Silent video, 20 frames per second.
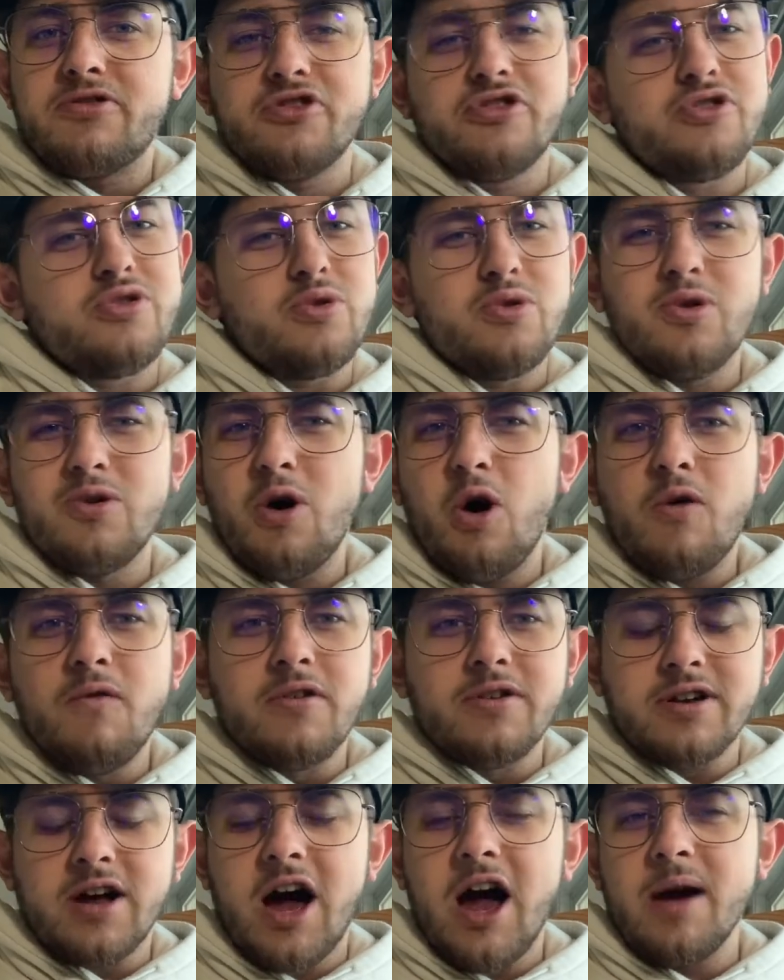just
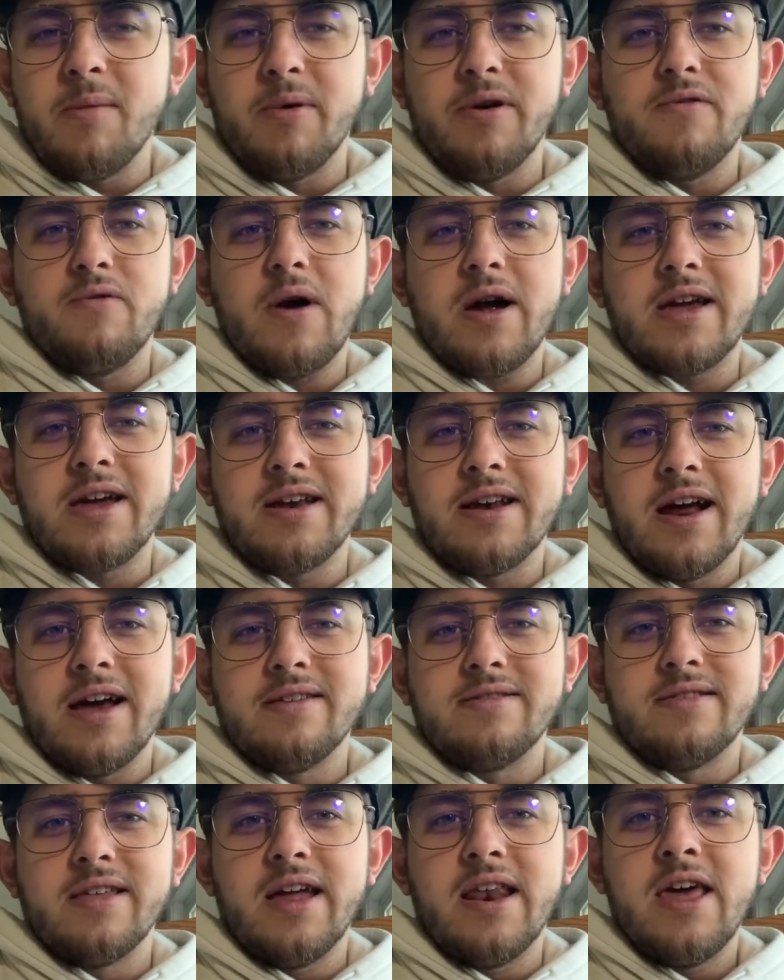over time, we've
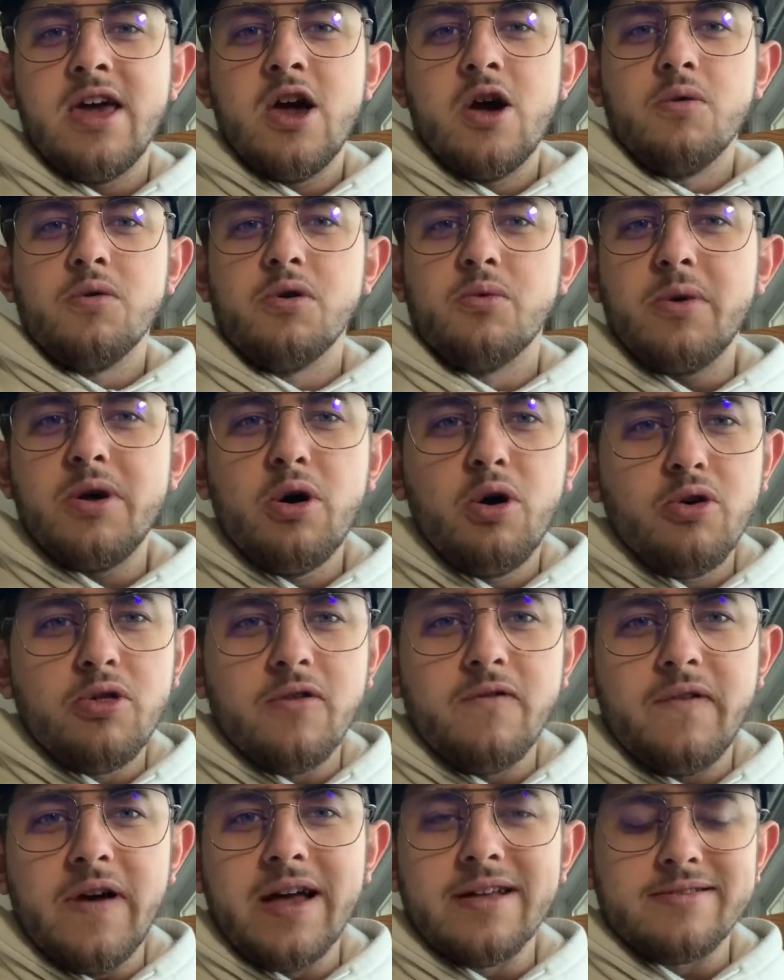recognized that when we hold
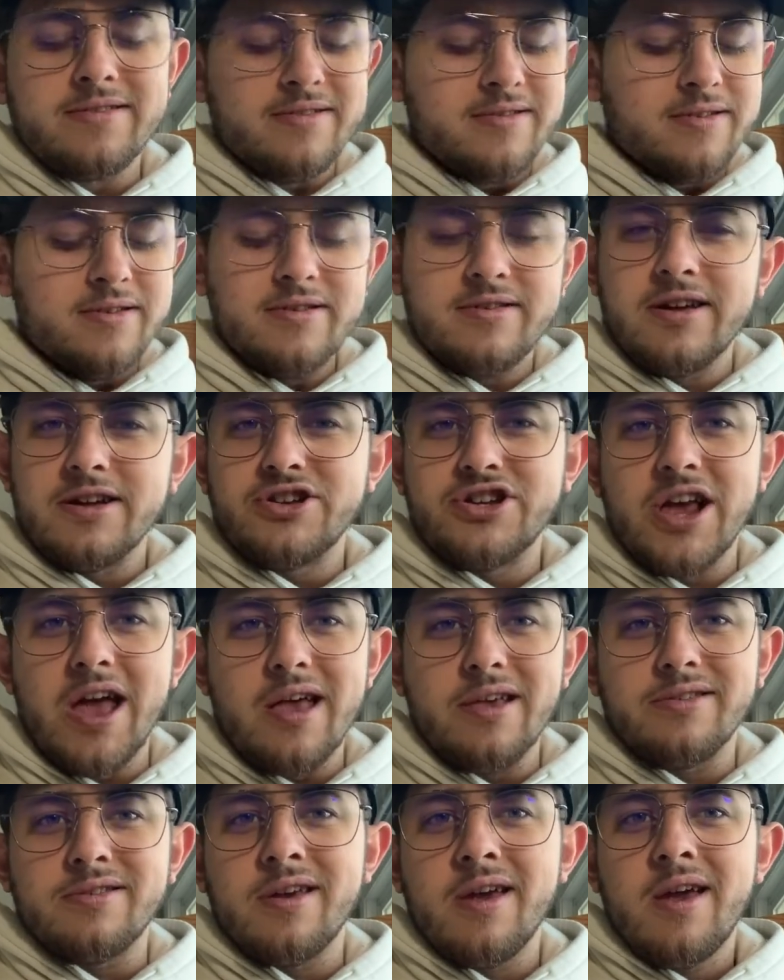events such
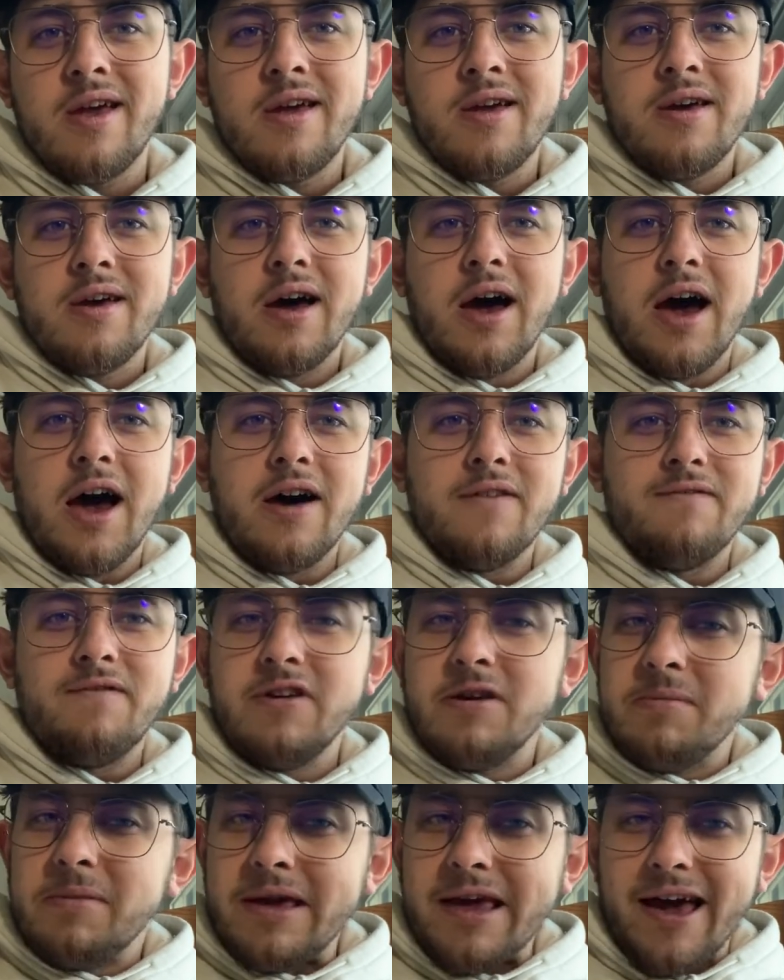as
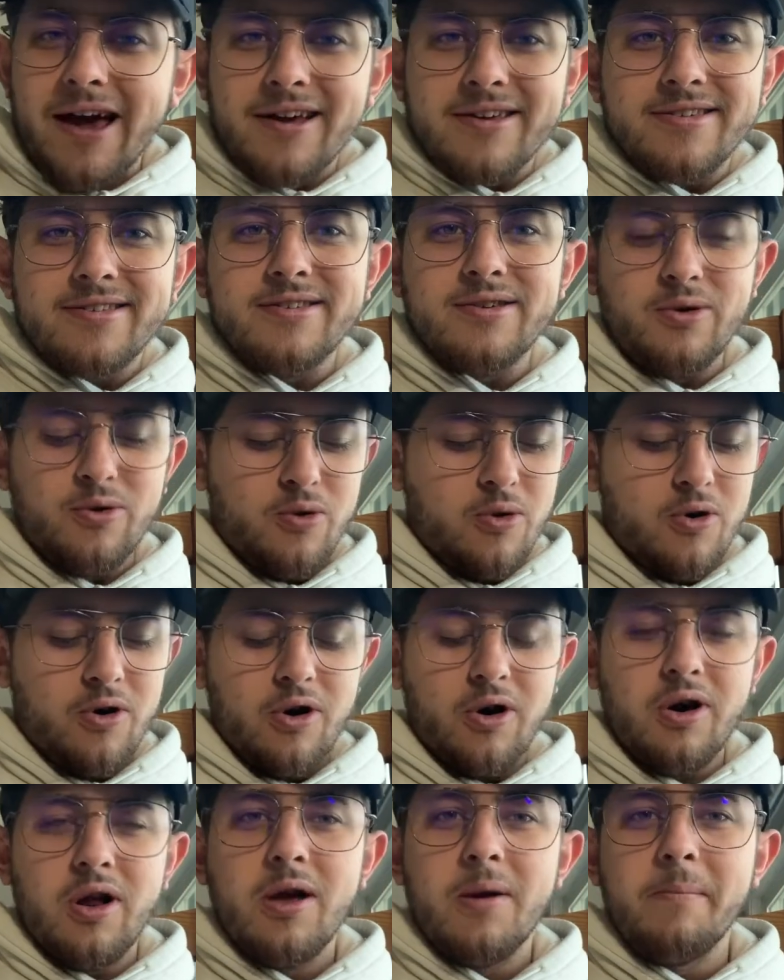VBS
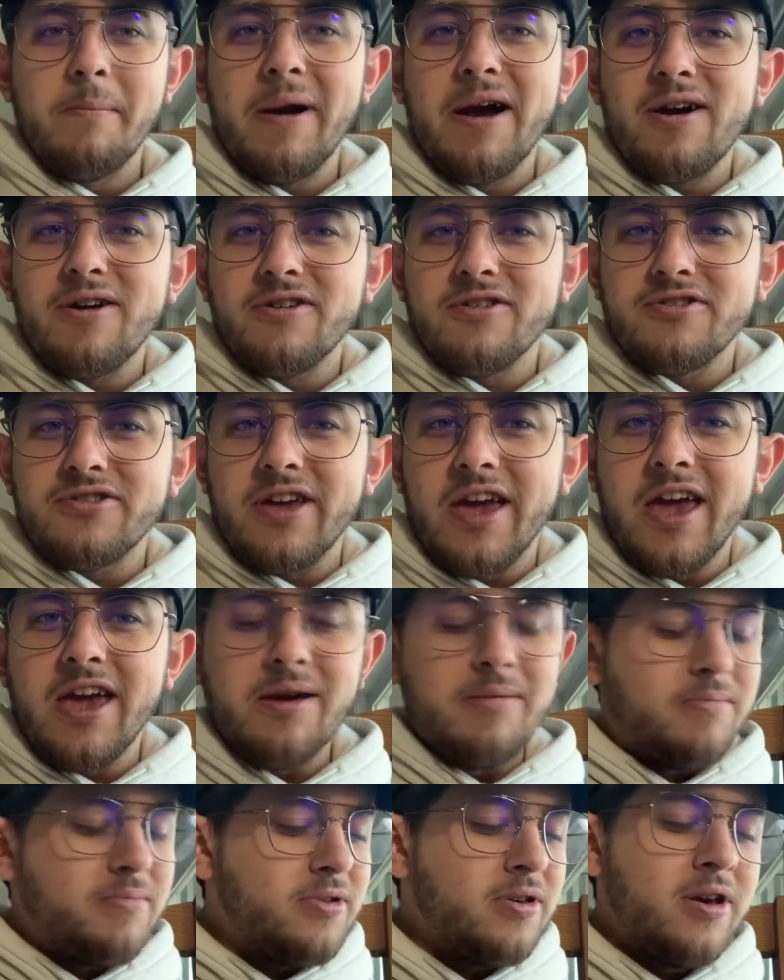or Mariners
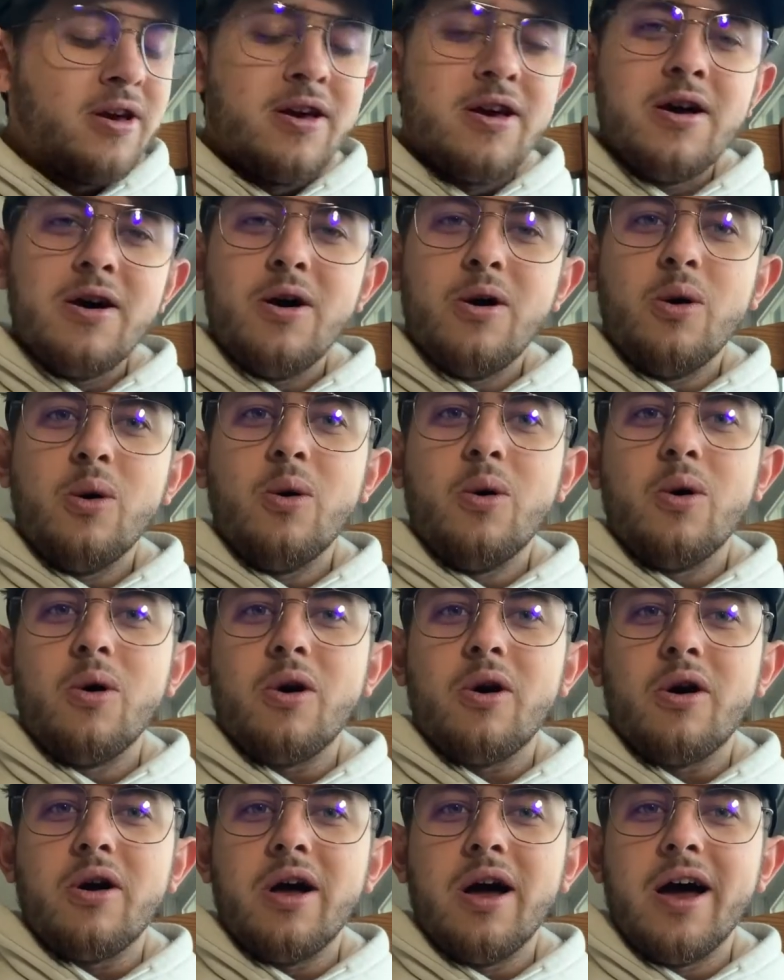games
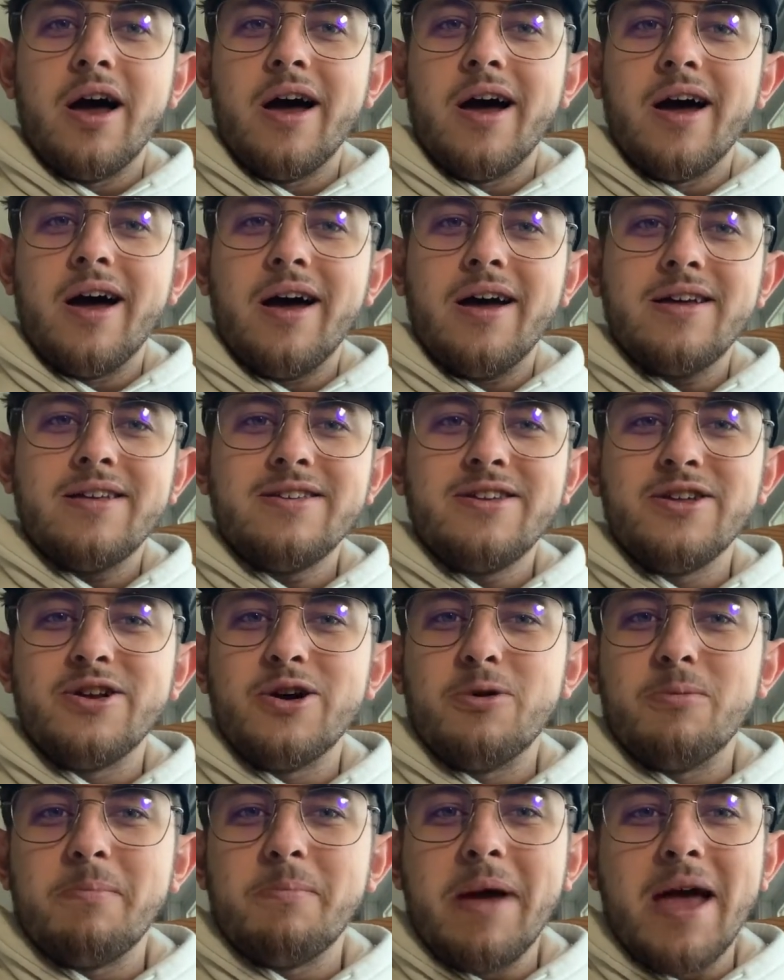or
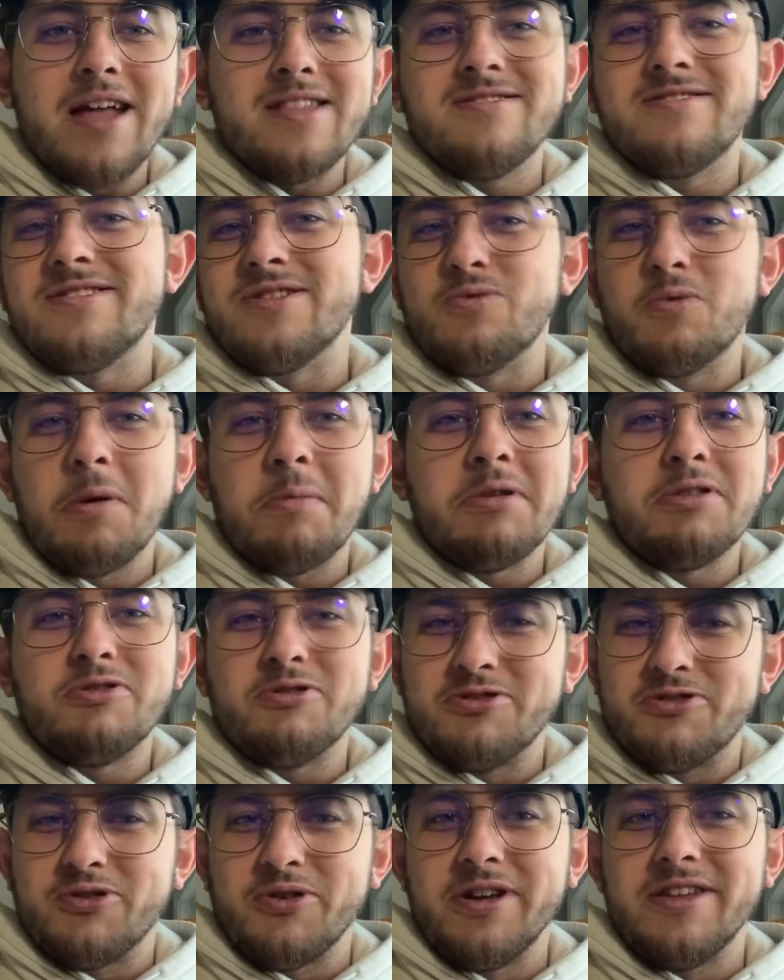men's and women's
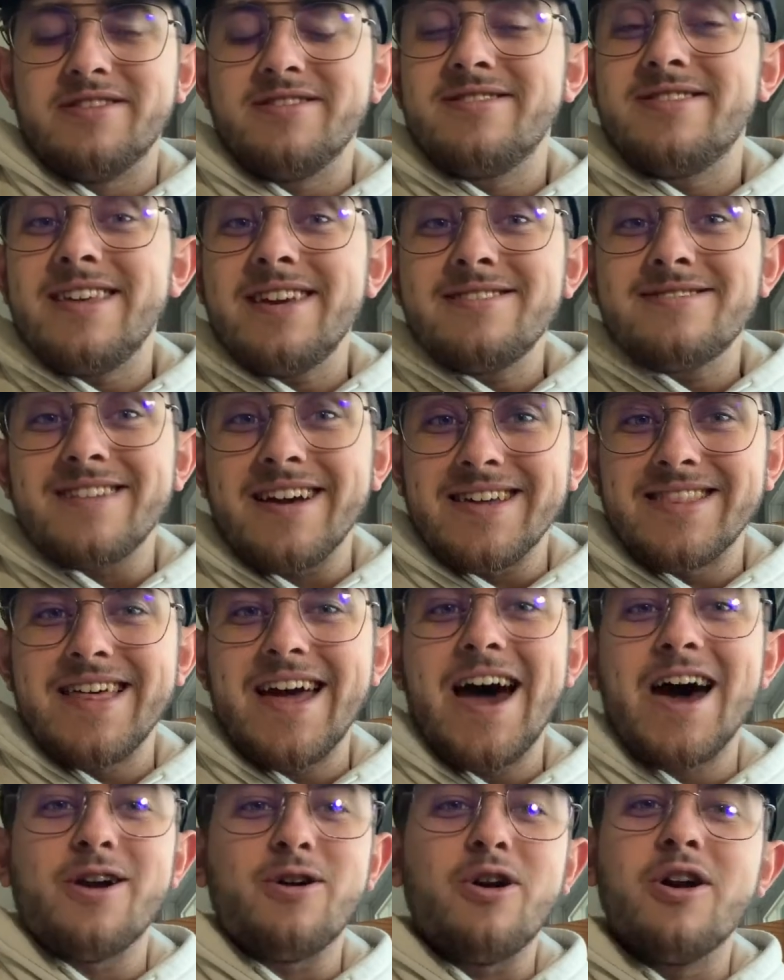retreats and things like
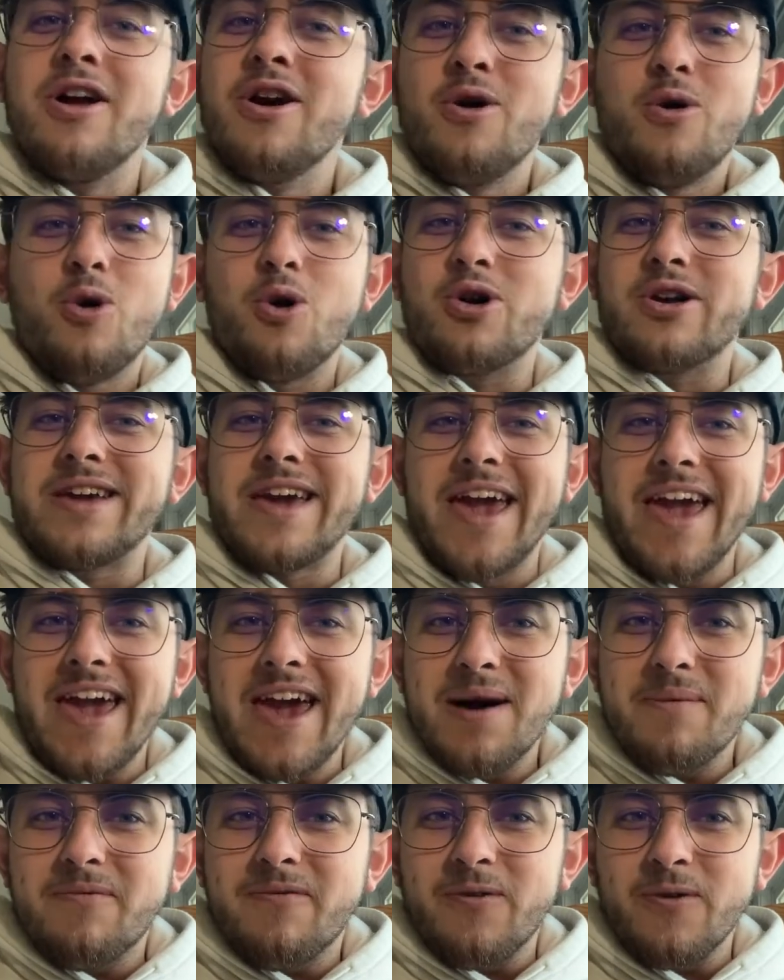that, or
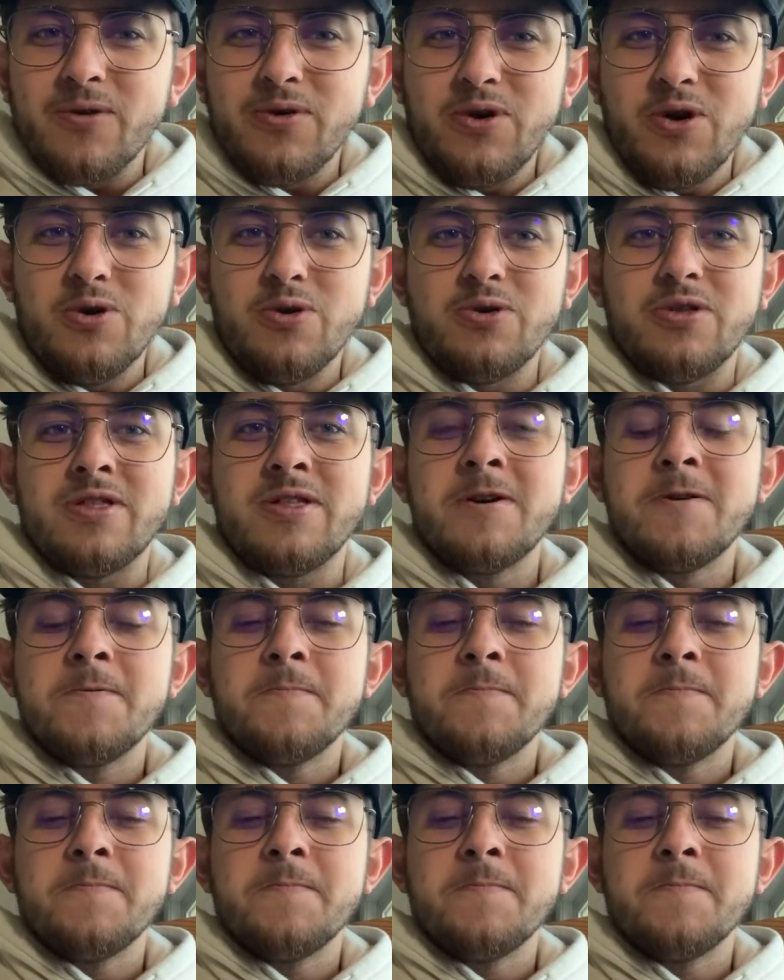camp for youth,